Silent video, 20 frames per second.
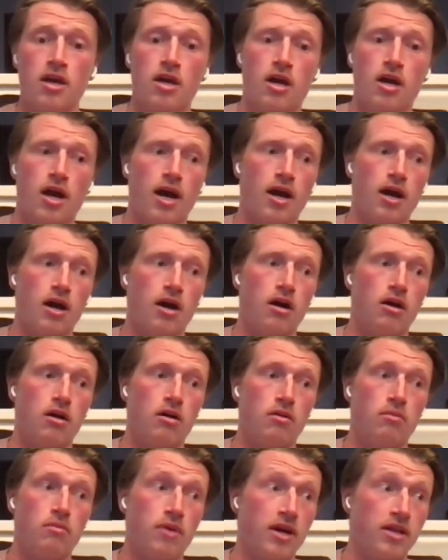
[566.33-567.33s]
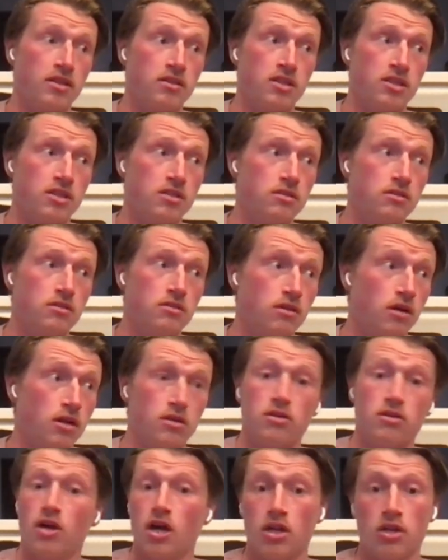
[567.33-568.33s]
Yes. Um, I did
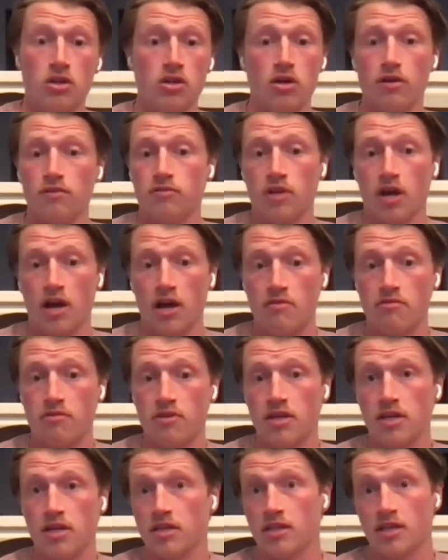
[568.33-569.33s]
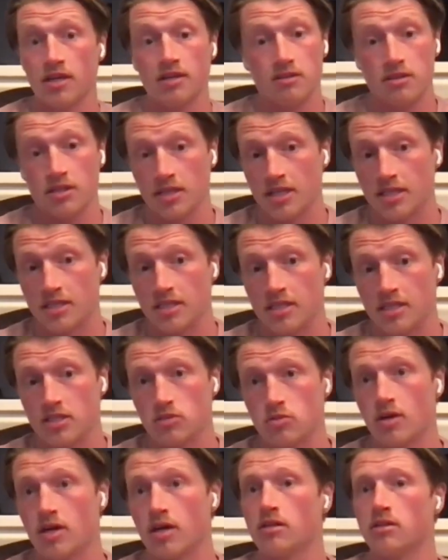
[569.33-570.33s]
a, a, lot of diving. And the other thing I did
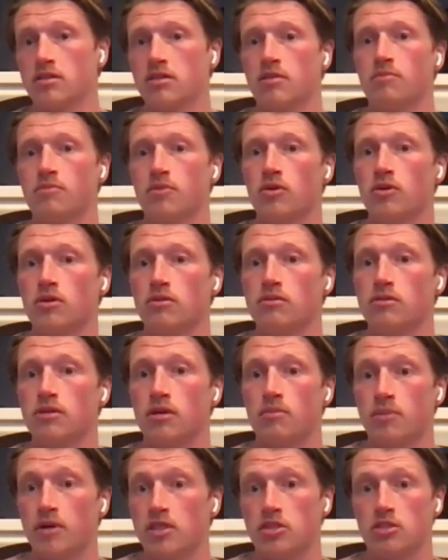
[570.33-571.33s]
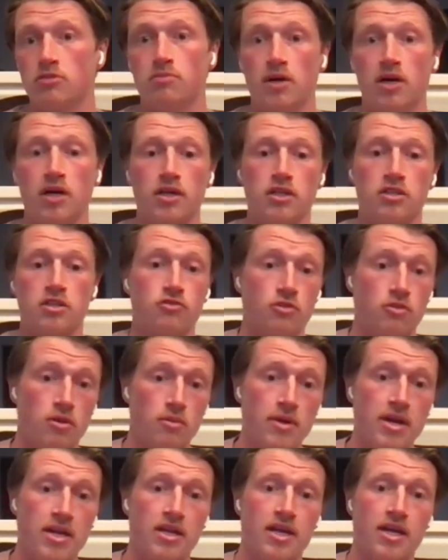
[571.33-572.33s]
as well is I bought a bunch of burgers from
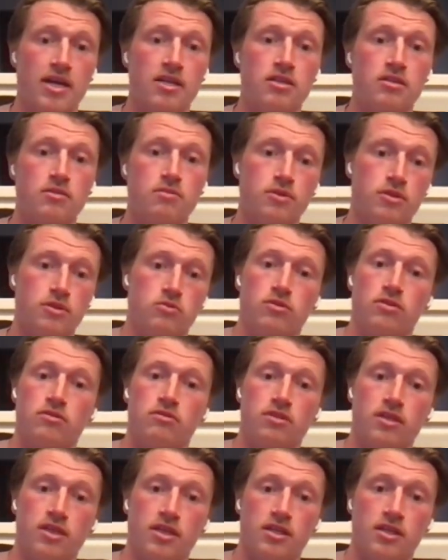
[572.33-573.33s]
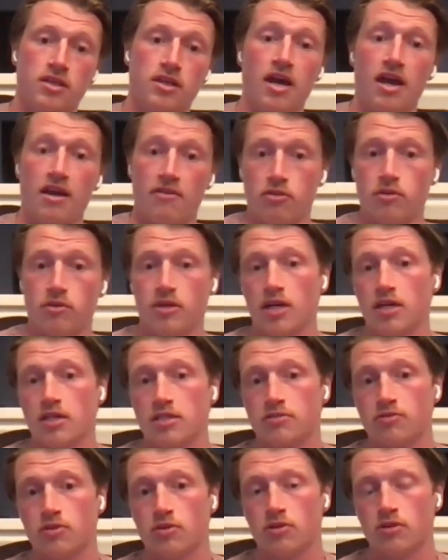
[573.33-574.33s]
the mainland. Because yep. one thing yep. everyone
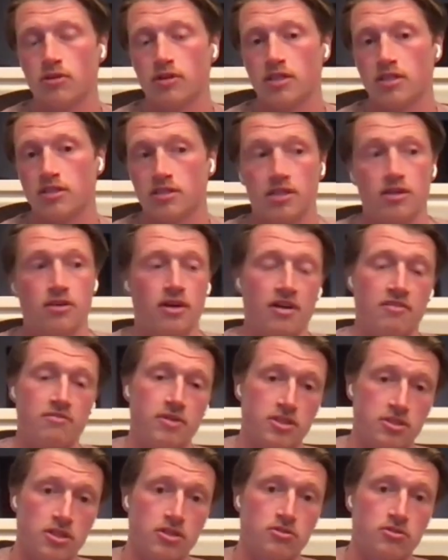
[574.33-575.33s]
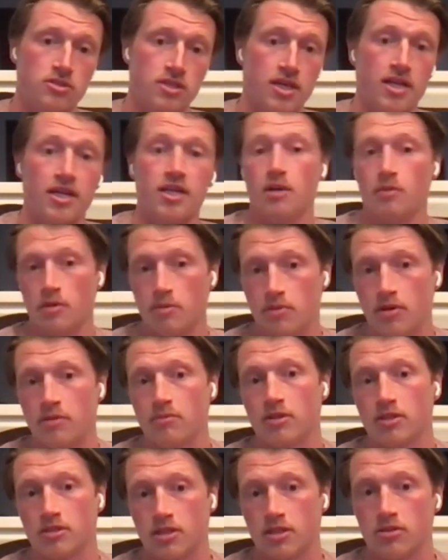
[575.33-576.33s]
asked for is they don't have McDonald's there. Can we
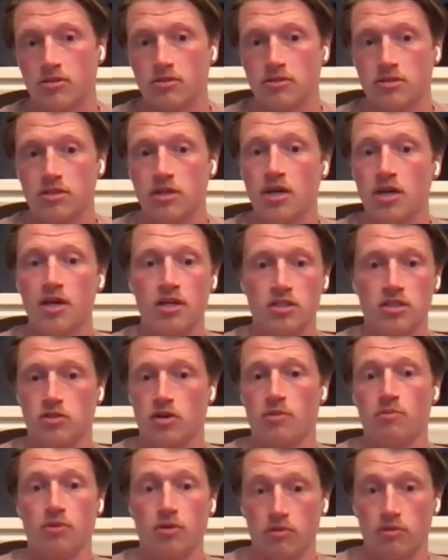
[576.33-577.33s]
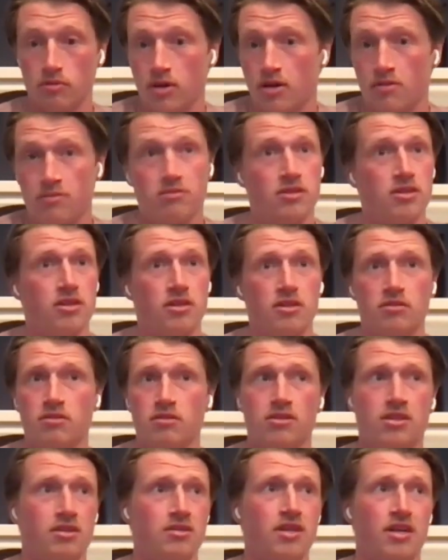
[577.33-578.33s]
bring McDonald's? Yes. So I bought, uh, you know, yeah.
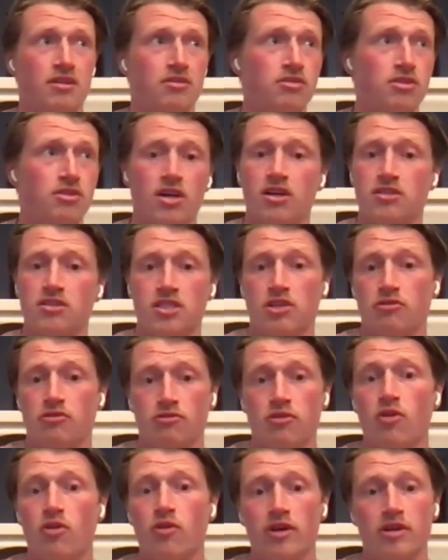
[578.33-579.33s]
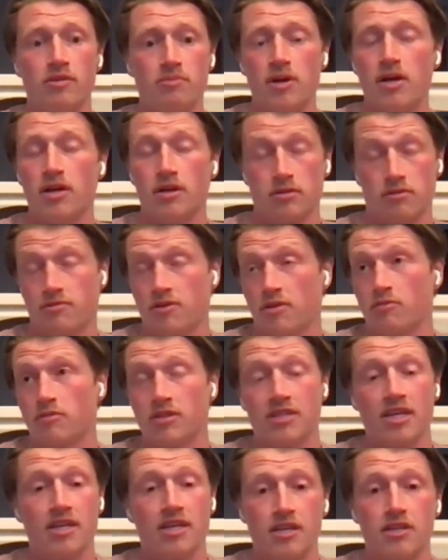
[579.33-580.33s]
I think like 30 or 40 burgers. Yes. Felt
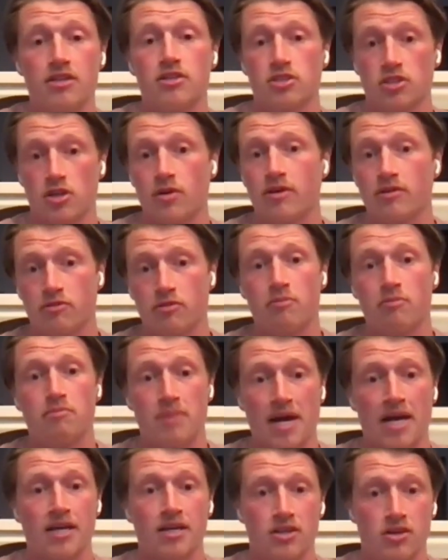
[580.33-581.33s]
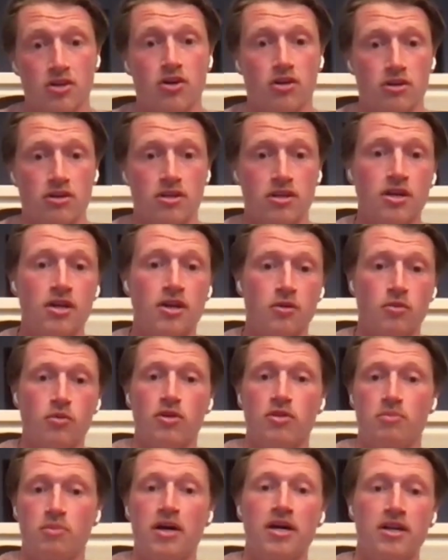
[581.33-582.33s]
ridiculous going from Bangkok yes.